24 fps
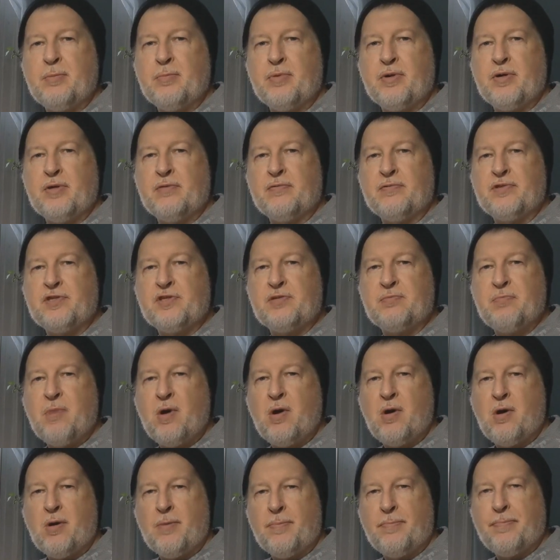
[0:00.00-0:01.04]
number of
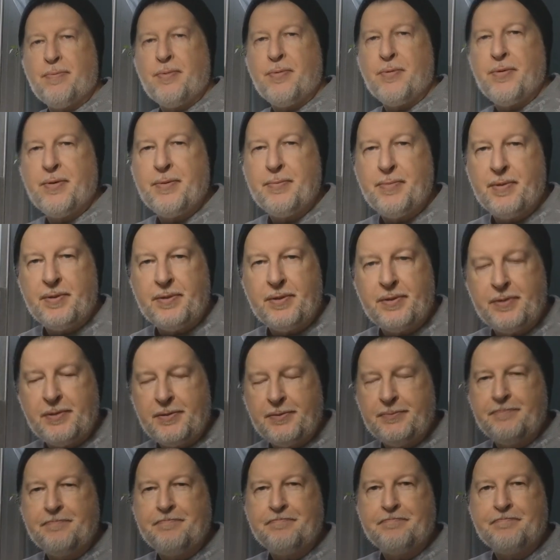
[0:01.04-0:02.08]
small
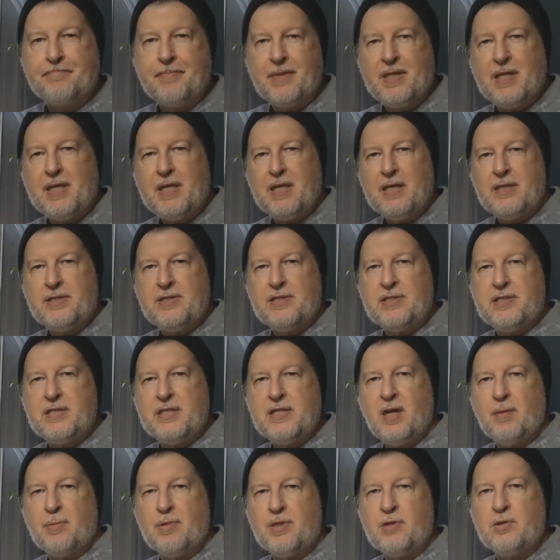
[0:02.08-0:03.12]
portable C
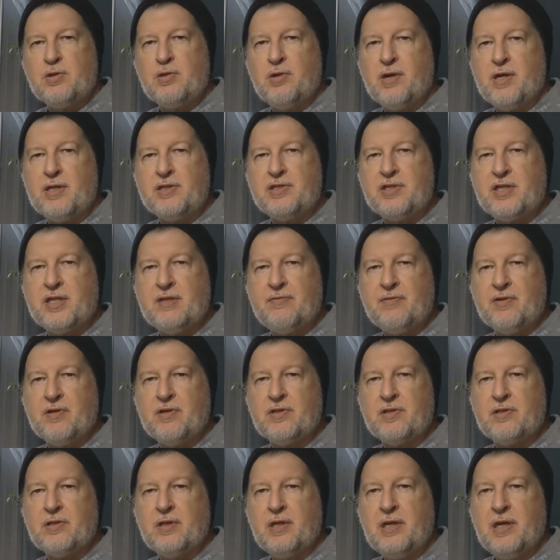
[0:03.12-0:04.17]
W
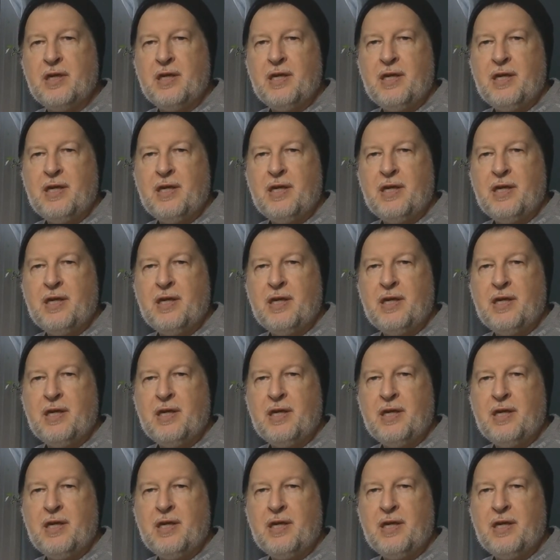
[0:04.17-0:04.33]
transceivers